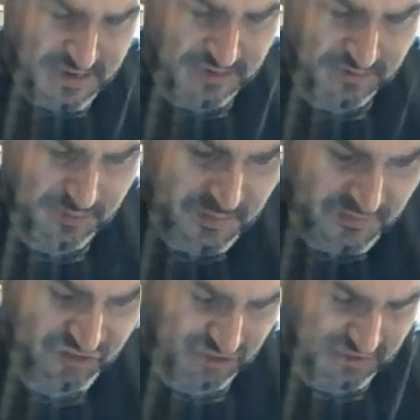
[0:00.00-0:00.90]
a little bit of a
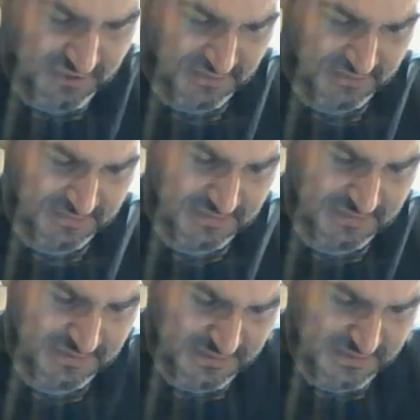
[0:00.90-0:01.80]
genius.
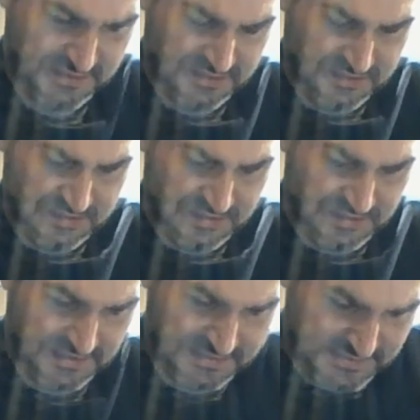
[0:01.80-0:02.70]

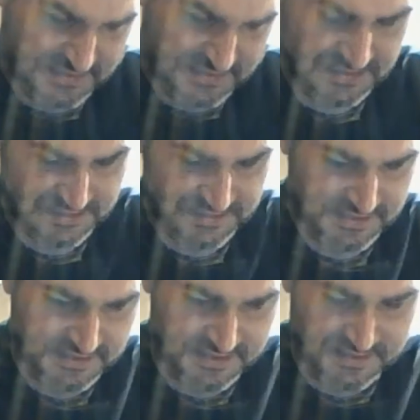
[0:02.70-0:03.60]
Because,
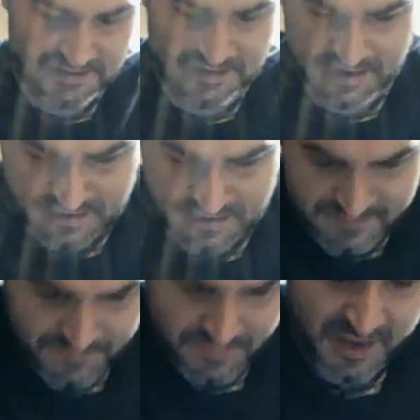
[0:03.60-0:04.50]
yeah,
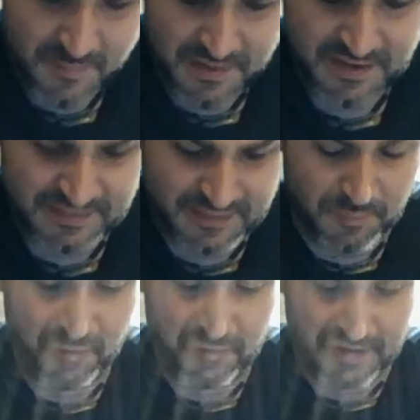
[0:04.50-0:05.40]
I made a
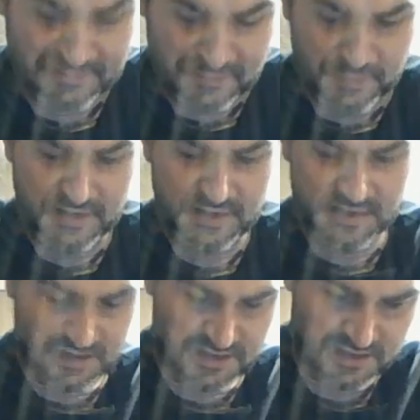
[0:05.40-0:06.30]
double recipe.
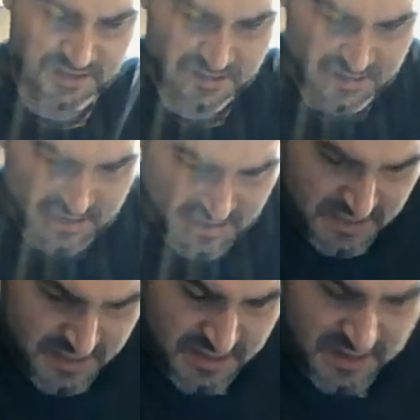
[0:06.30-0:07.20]

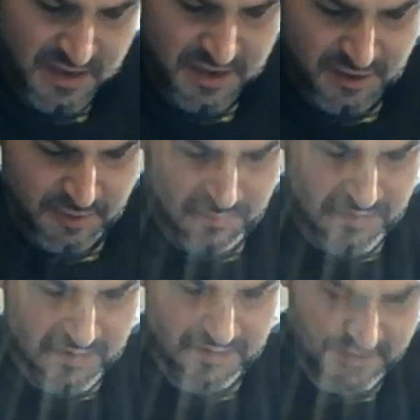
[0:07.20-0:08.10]

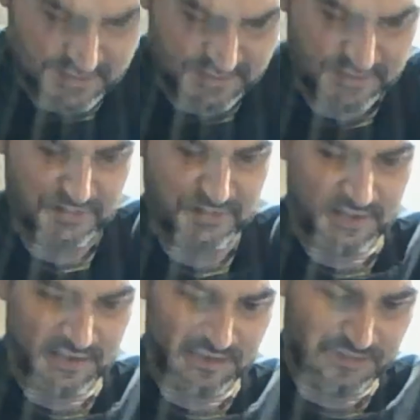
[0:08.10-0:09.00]

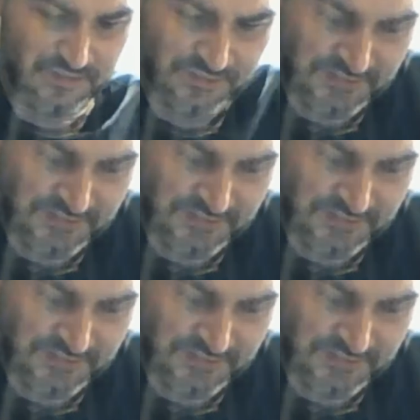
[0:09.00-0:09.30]
Because